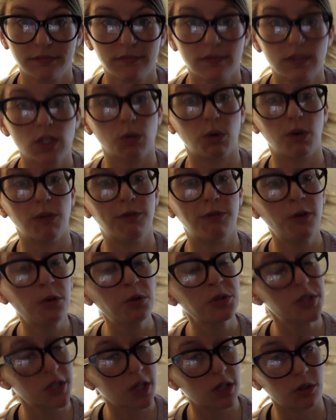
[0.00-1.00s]
So a
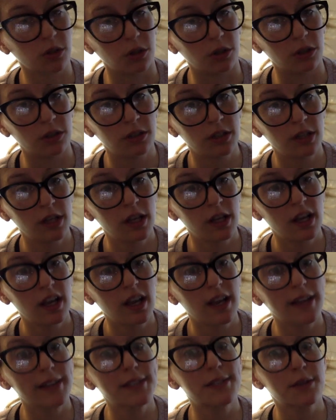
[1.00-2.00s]
full circle
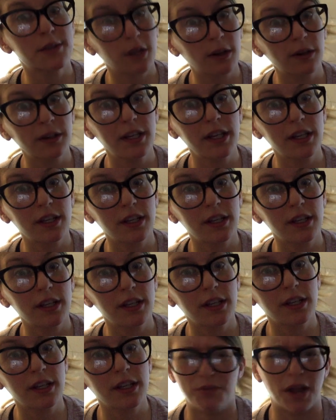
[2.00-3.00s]
is
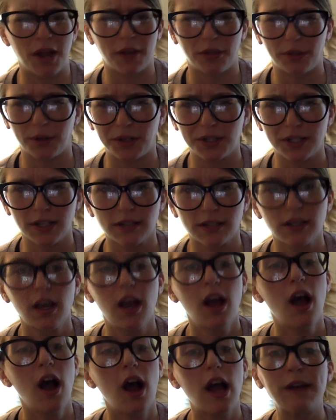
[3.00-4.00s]
36.
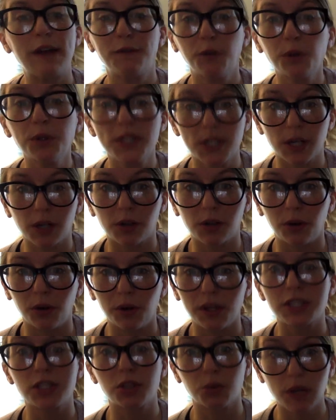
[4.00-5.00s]
A full circle
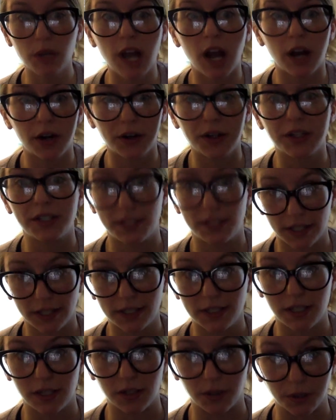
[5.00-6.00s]
is
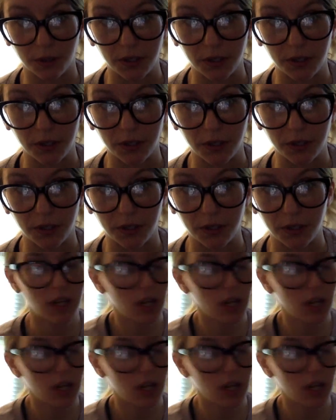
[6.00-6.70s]
360 degrees.